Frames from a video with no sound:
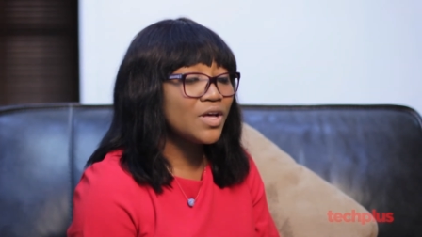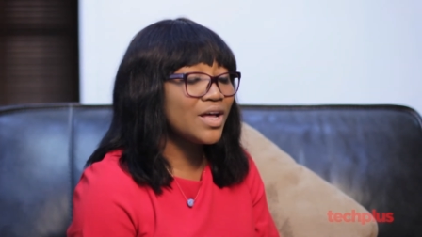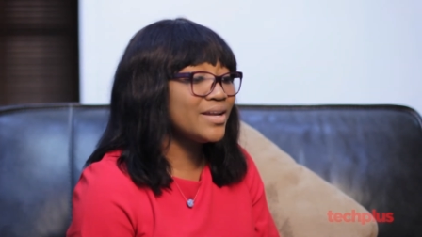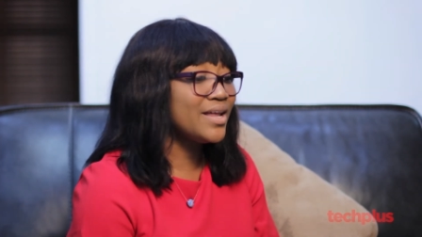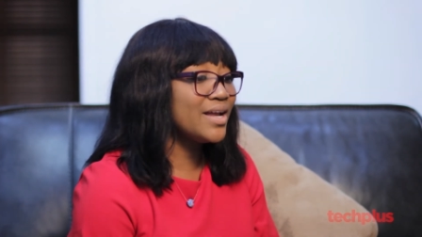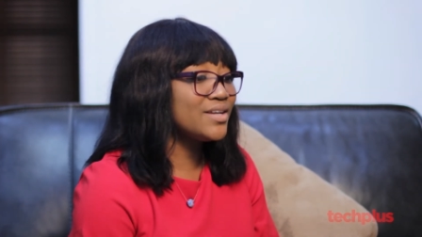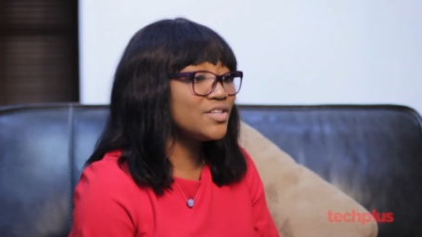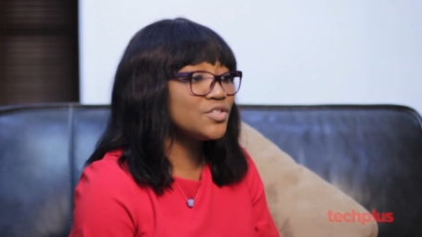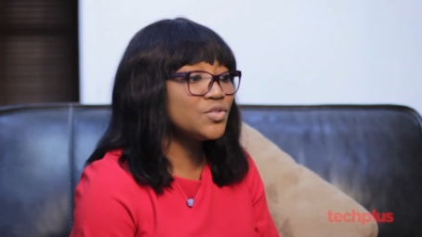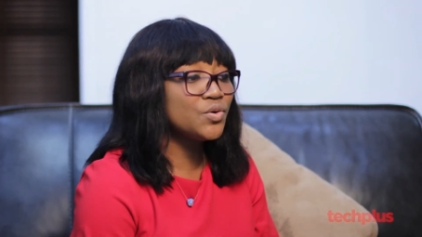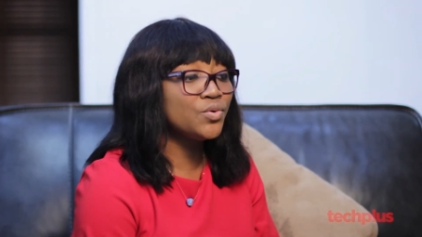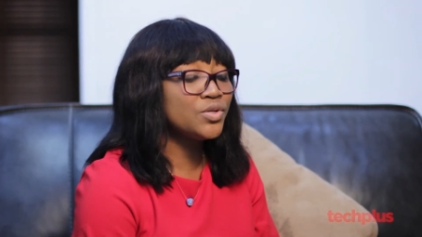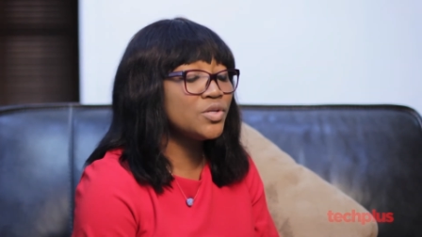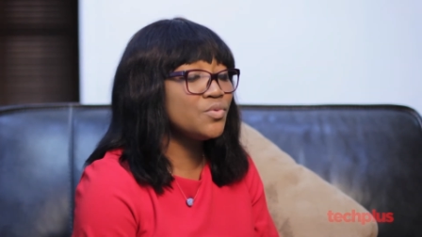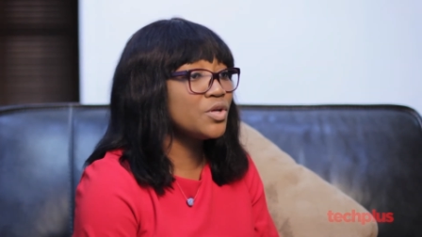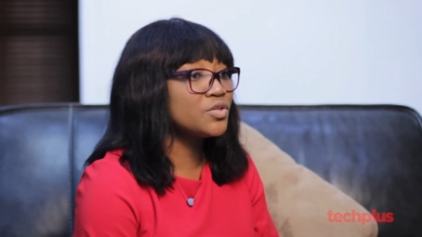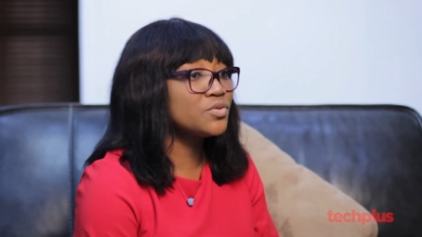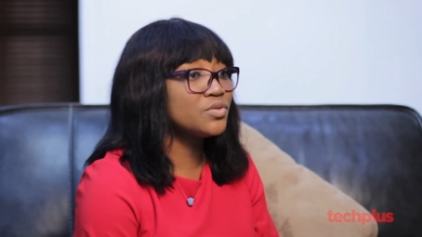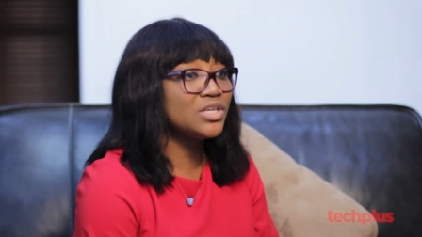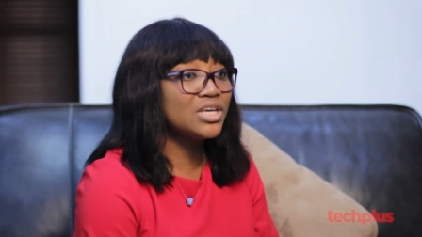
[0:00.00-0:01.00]
And that is the only
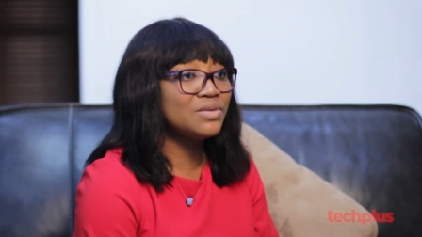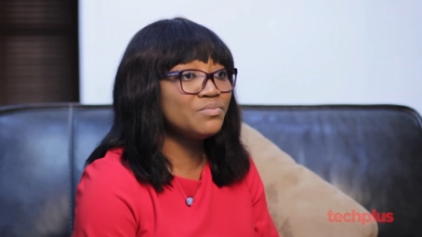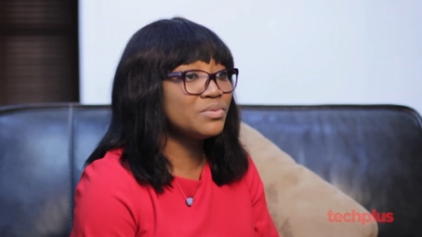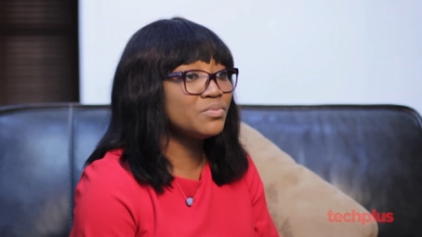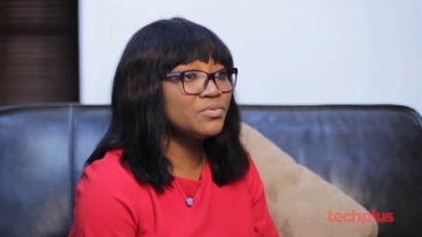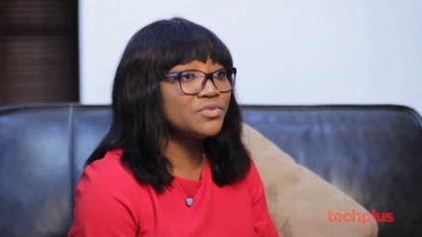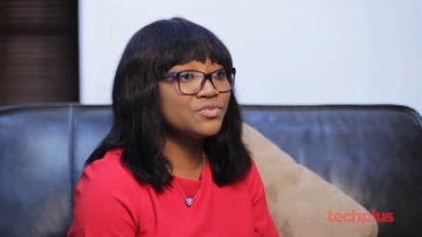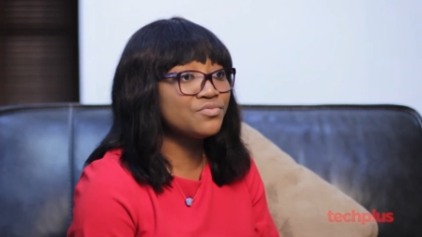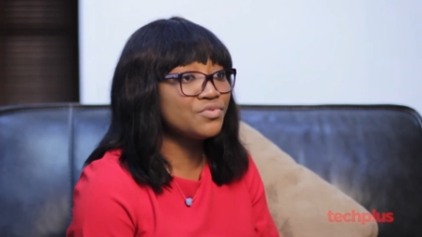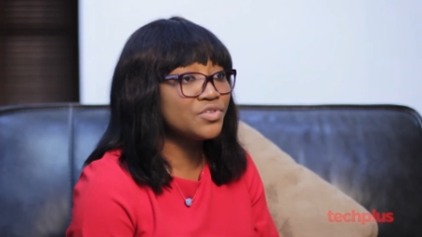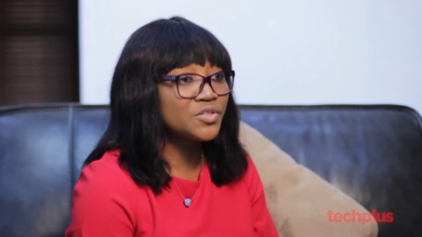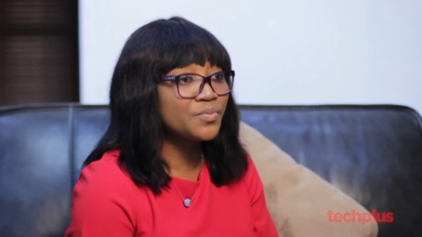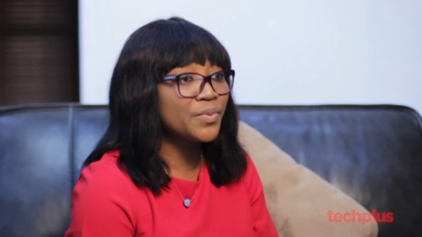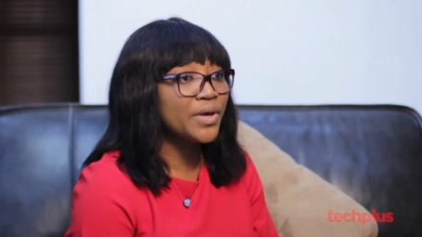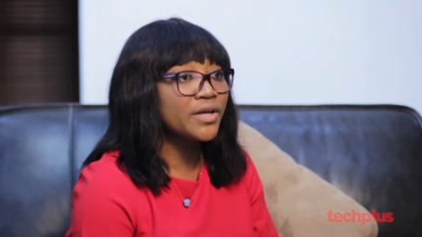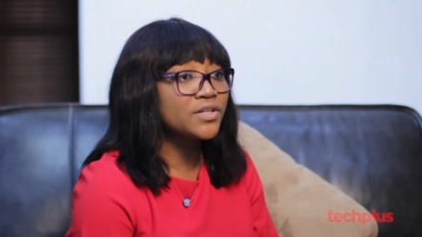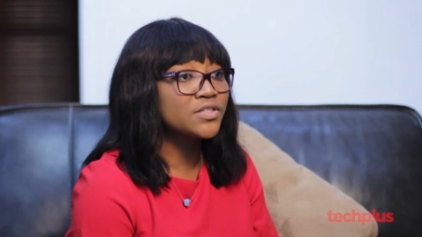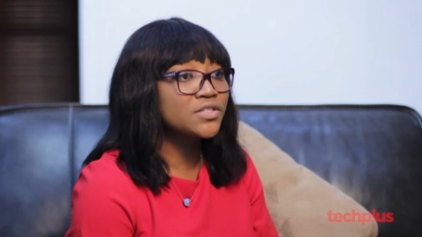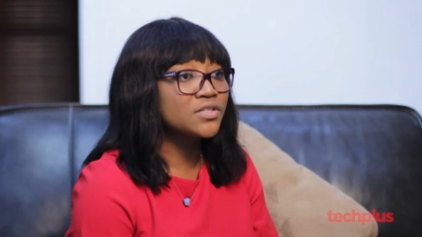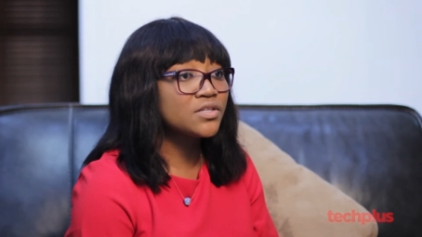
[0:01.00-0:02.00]
way to gain people's
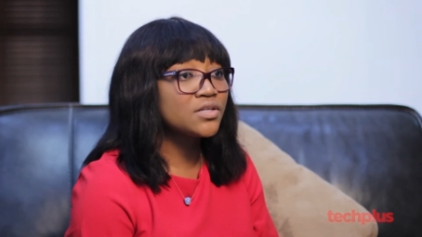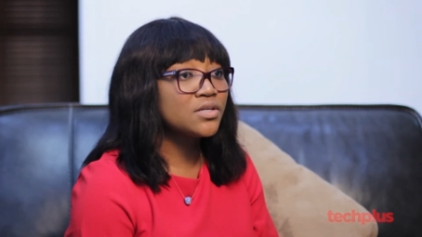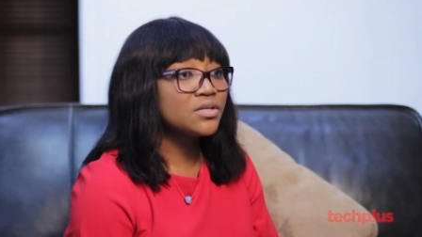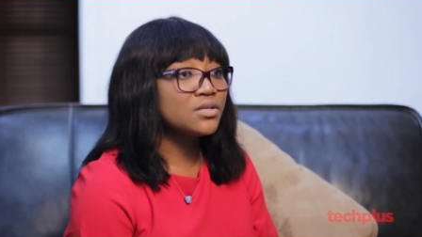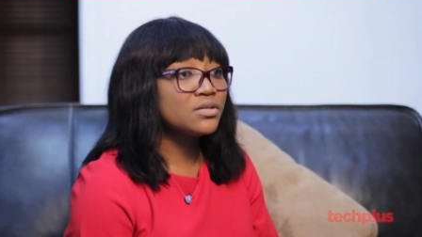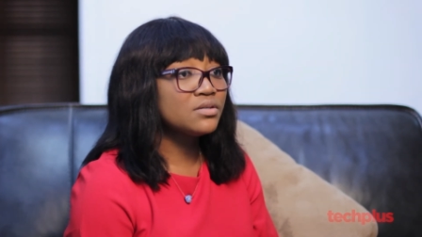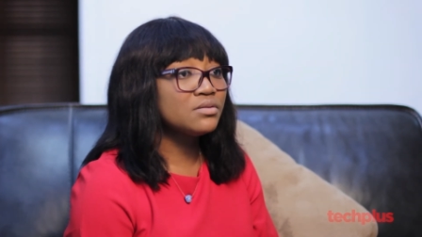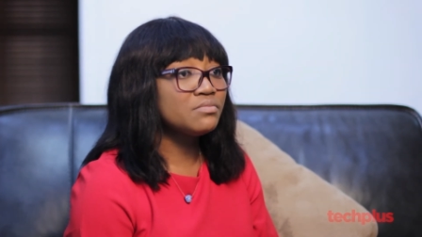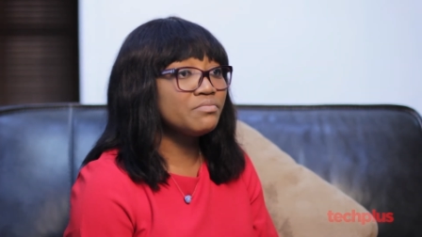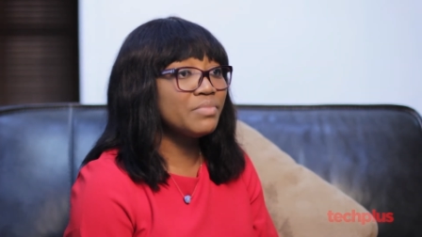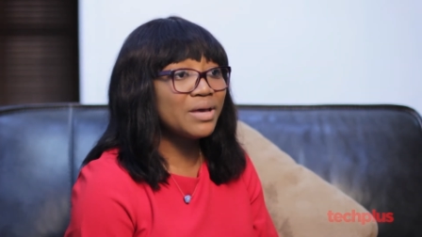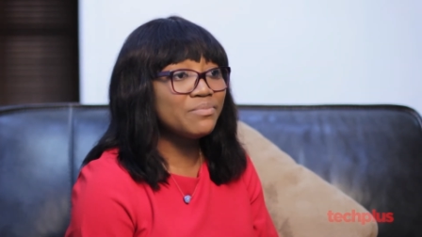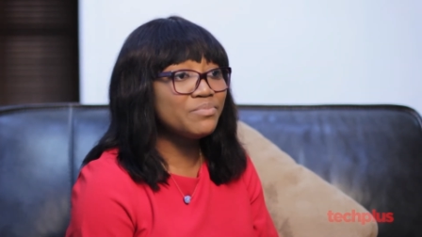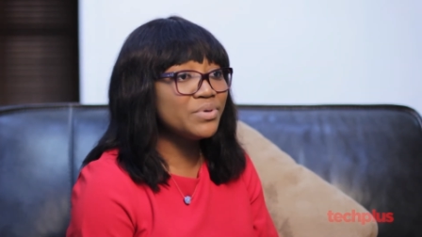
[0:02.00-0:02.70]
respect, by